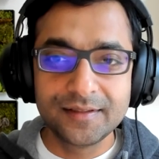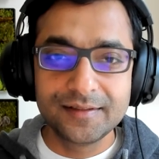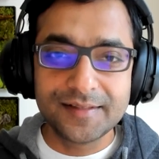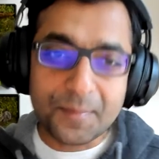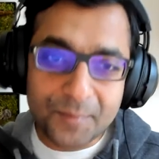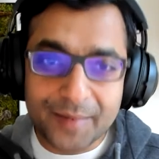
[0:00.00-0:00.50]

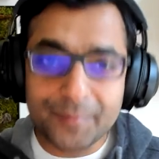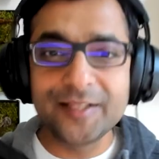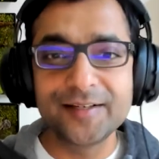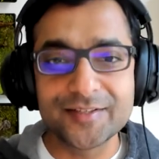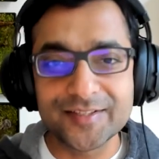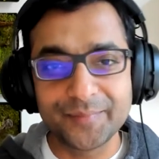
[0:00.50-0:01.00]
then maybe
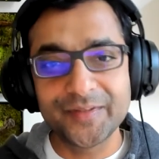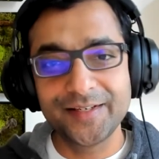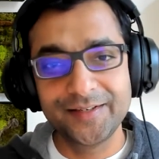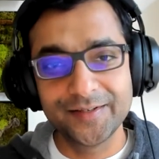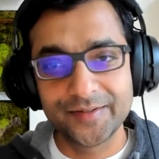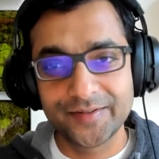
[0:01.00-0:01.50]
there's
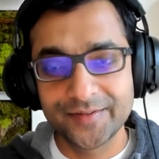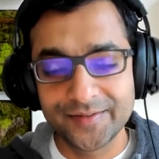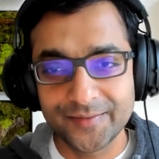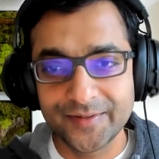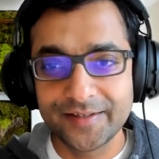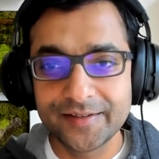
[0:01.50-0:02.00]
something here,
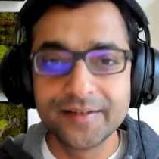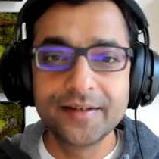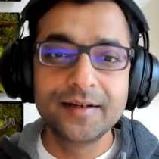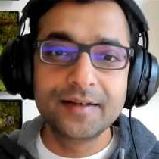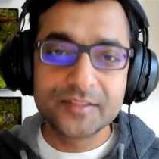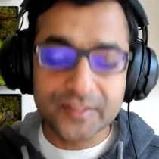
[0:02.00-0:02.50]
right?
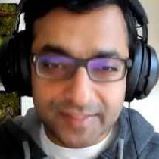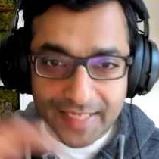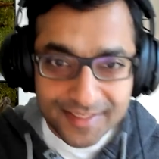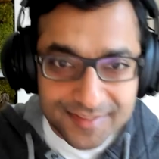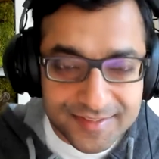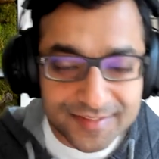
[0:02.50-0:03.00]
So
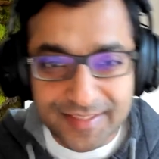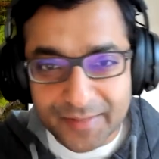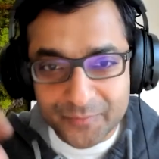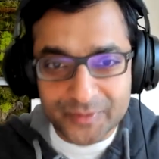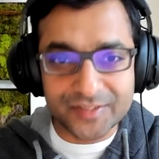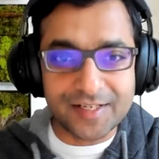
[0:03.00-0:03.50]
that's
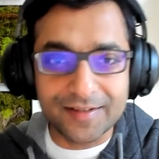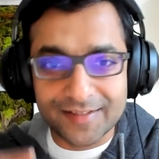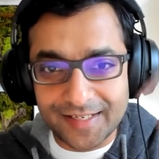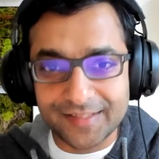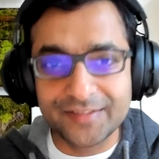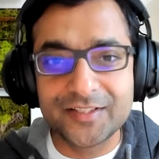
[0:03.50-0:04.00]
that was kind of
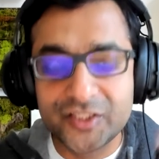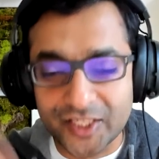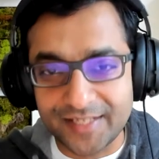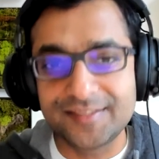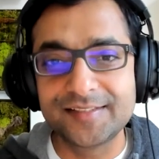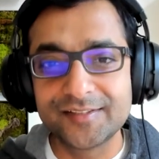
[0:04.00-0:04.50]
like the
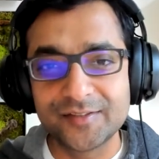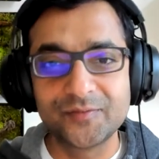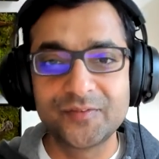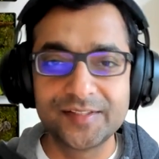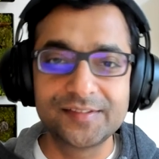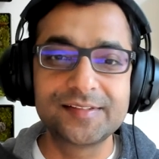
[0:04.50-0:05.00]
genesis
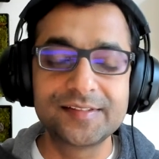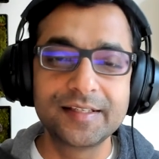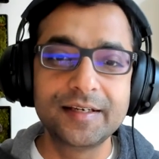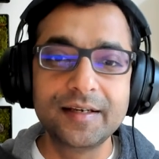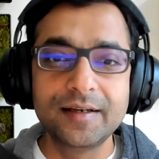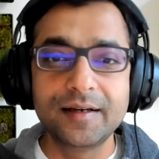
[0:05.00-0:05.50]
of this.
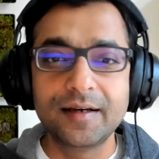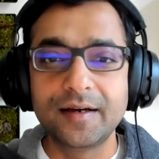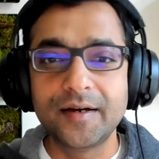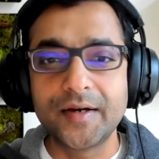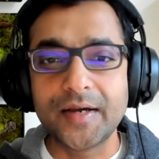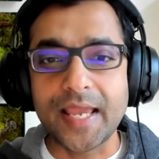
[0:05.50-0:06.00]

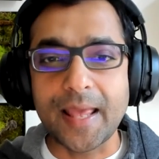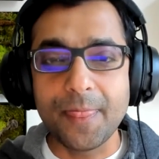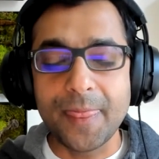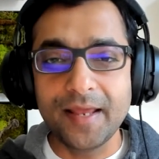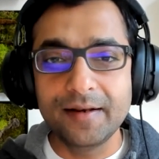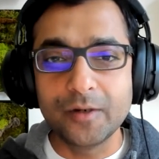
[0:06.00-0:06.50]
Uh,
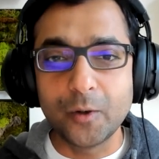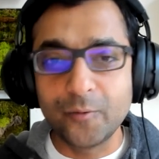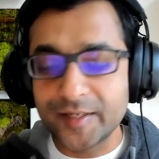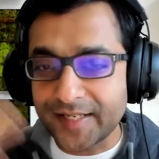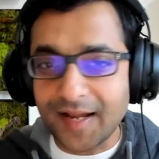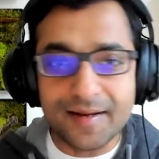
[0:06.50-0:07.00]
and then
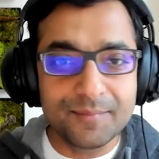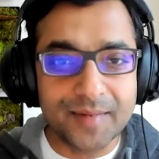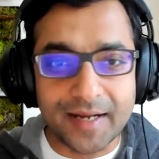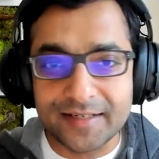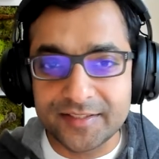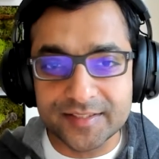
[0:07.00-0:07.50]
over time,
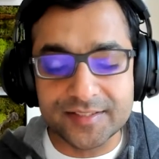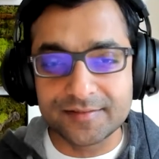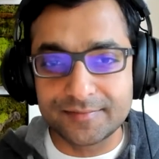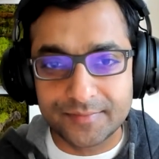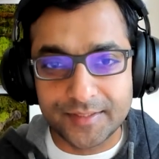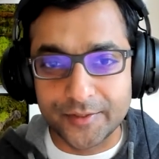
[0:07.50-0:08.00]
I
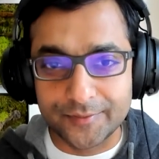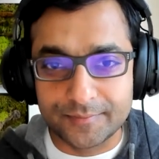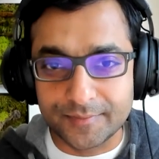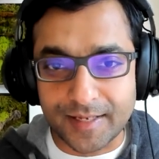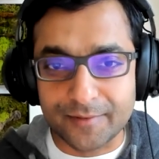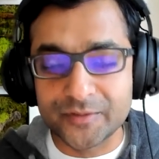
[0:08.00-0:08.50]
just you know
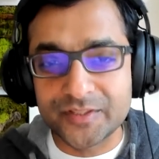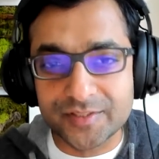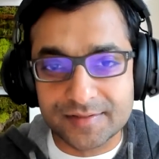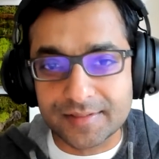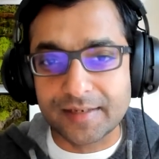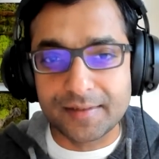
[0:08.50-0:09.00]
I was
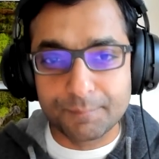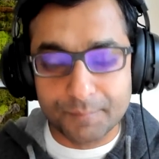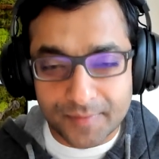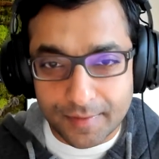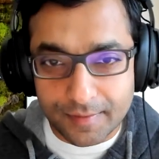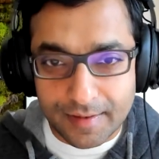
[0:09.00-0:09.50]
just I
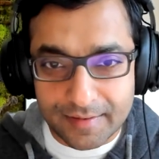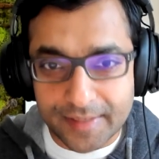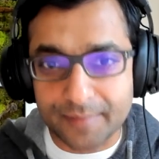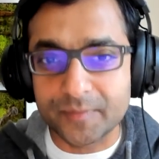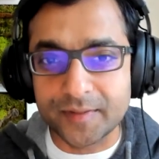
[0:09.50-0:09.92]
I kept